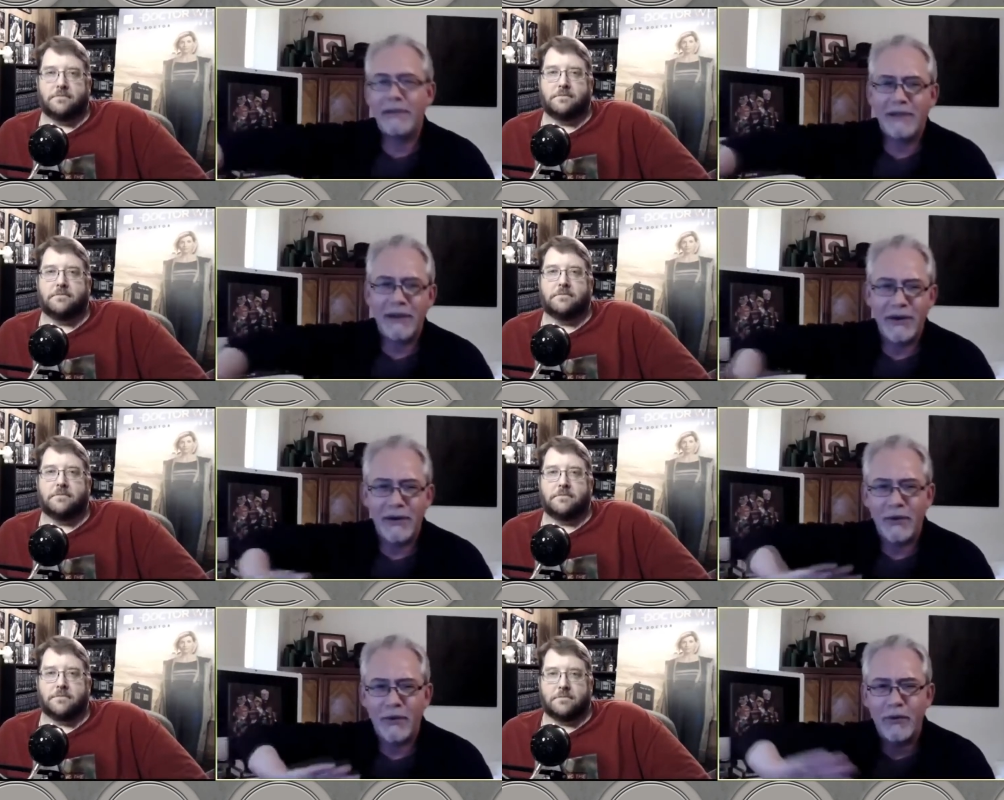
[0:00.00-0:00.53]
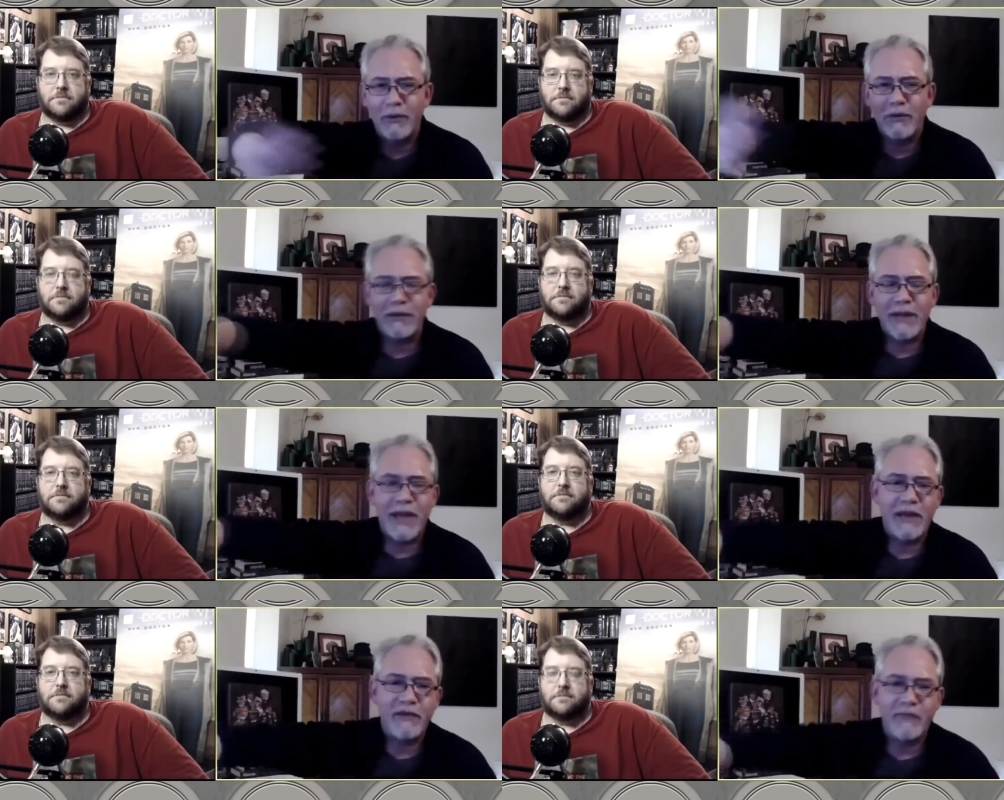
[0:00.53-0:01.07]
Speaker 1: their
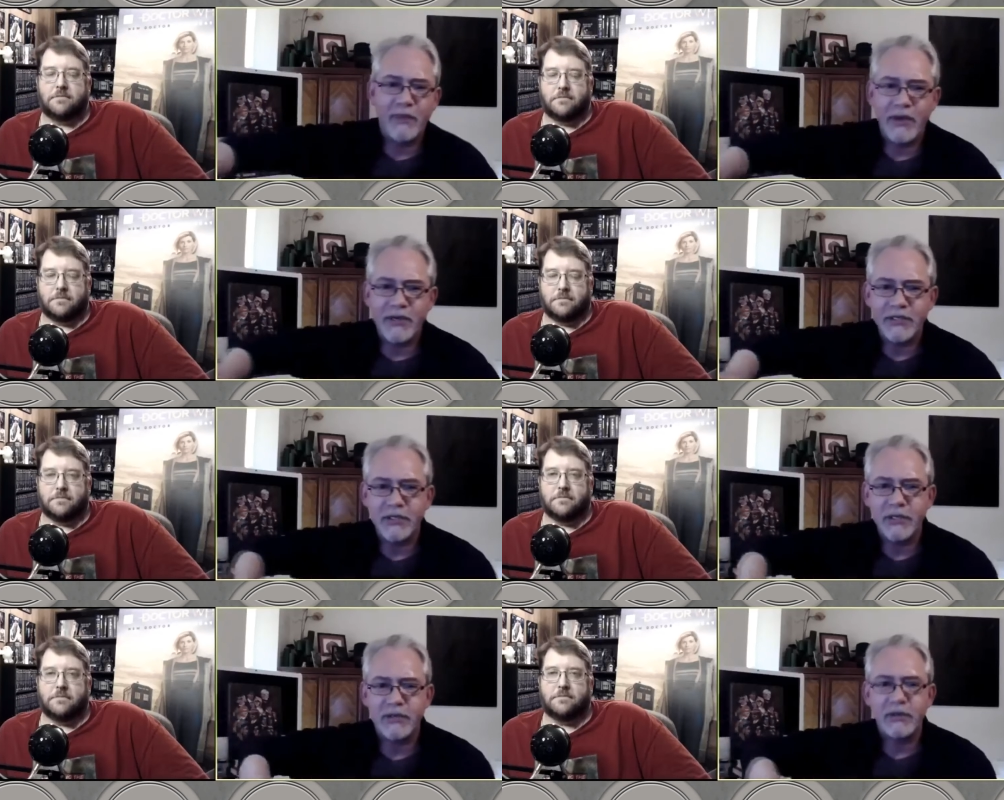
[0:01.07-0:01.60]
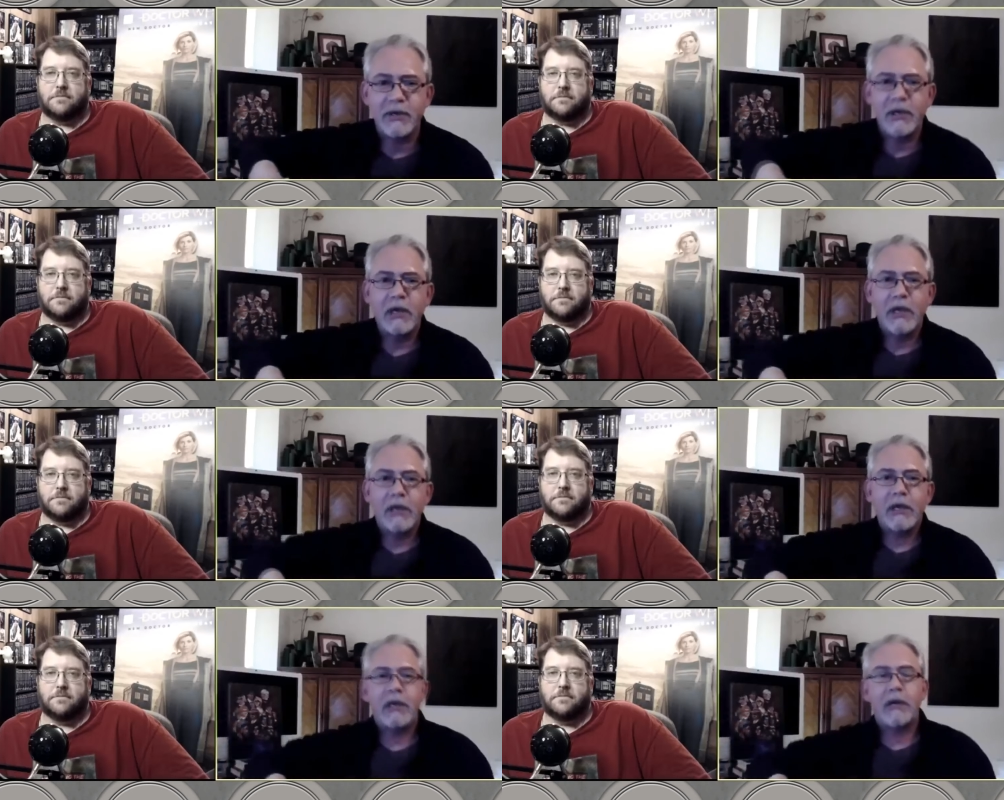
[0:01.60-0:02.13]
whole line of books, or
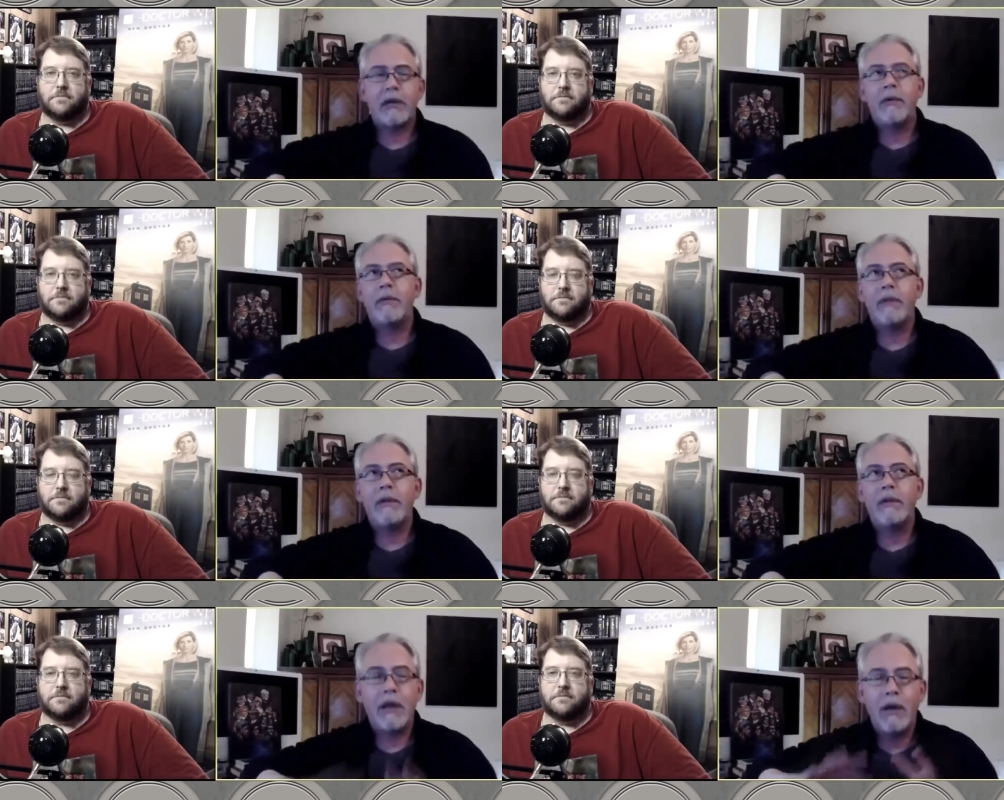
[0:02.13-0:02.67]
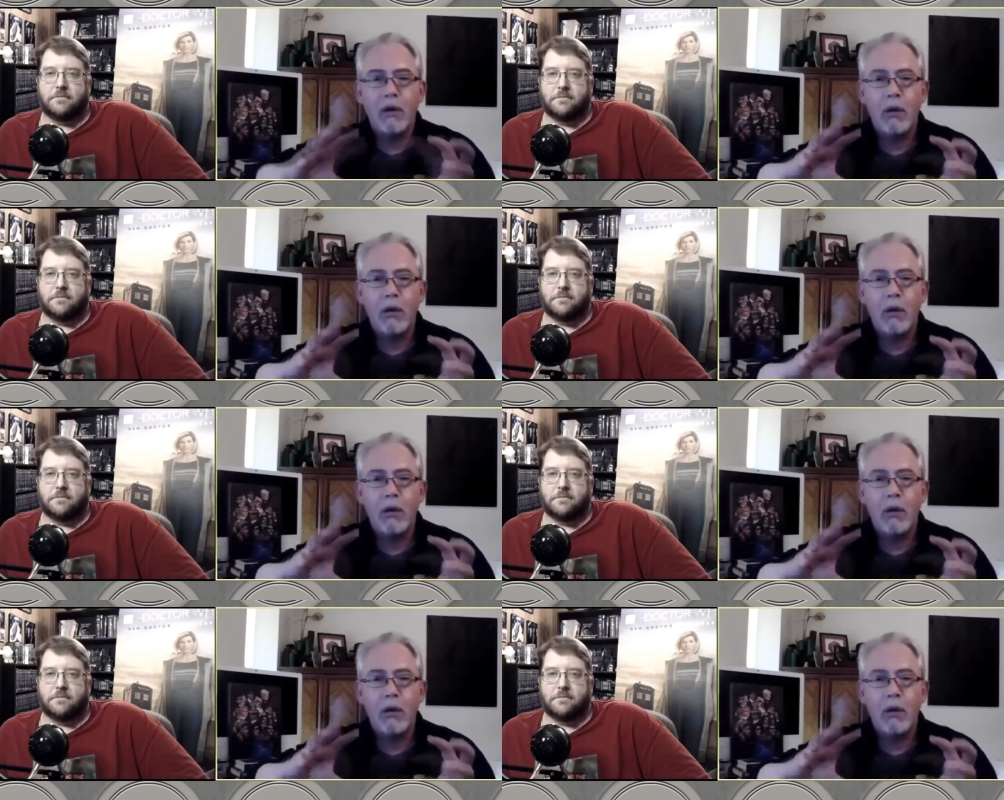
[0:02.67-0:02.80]
you know,